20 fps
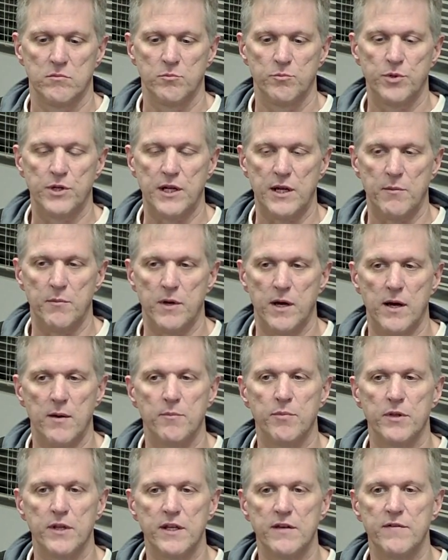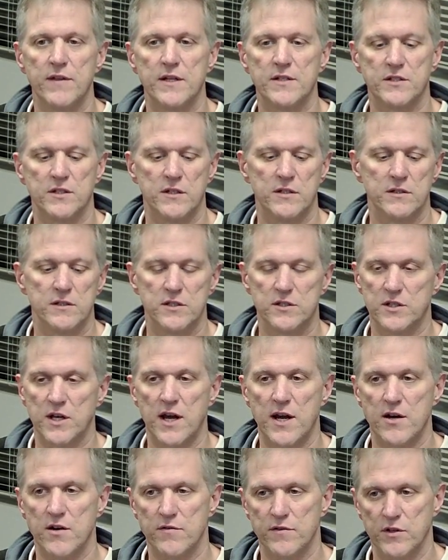But I believe that's a
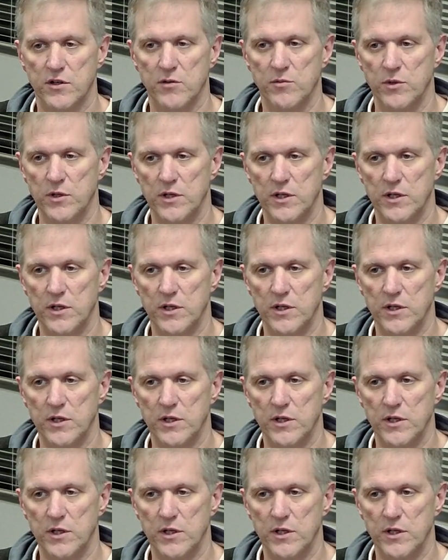desire of the community.